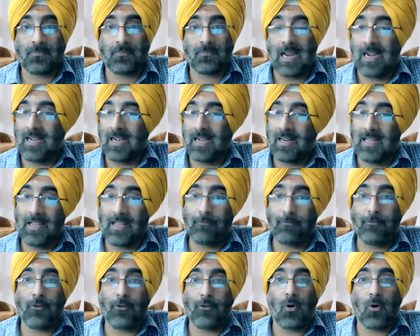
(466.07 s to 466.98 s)
And
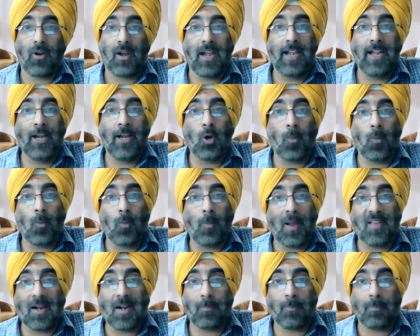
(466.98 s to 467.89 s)
if you're ready to pay
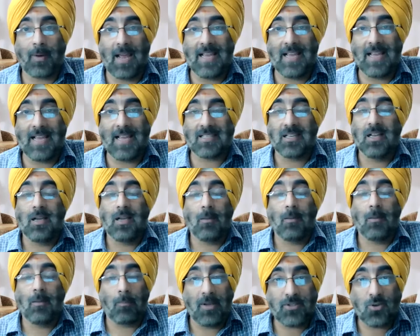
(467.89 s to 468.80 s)
that price,
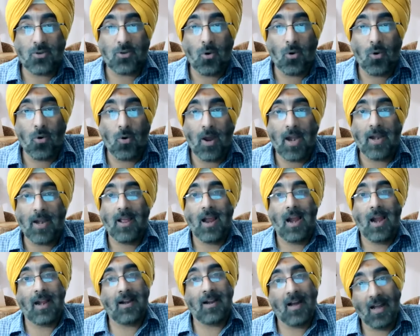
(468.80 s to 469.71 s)
please go ahead
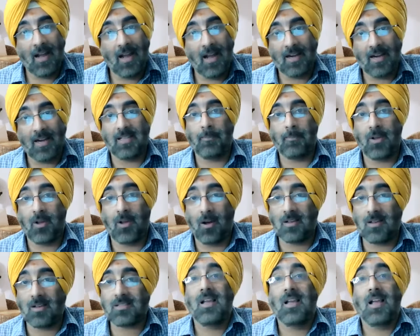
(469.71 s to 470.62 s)
and hire them,
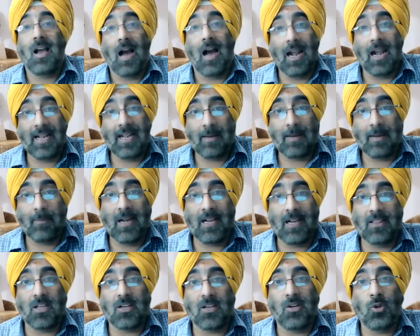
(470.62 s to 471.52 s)
because
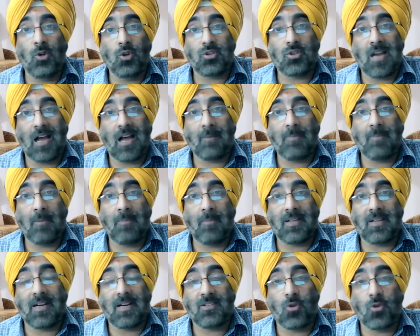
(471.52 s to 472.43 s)
ultimately the new staff member
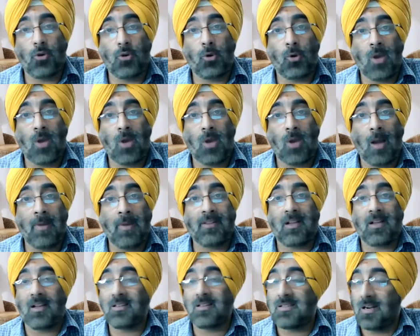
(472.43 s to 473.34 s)
that is going to come in,
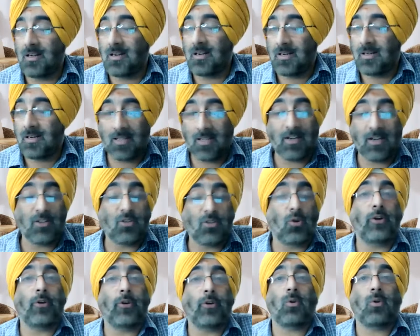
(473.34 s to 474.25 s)
the consultant that is
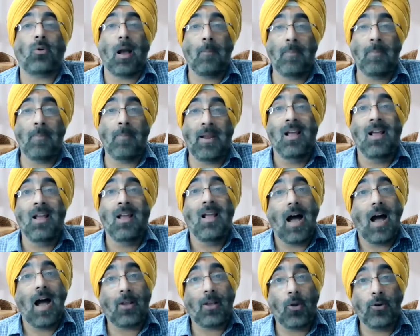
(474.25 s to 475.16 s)
going to come in,
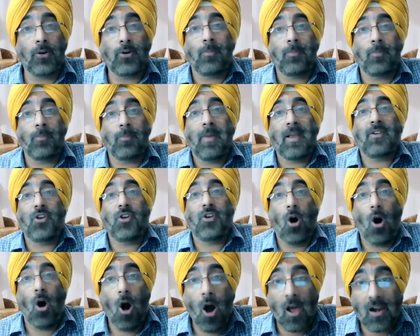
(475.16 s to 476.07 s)
are going to make
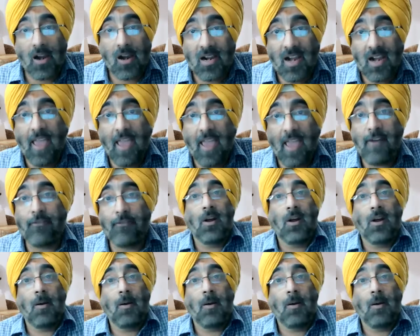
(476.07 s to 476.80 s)
your life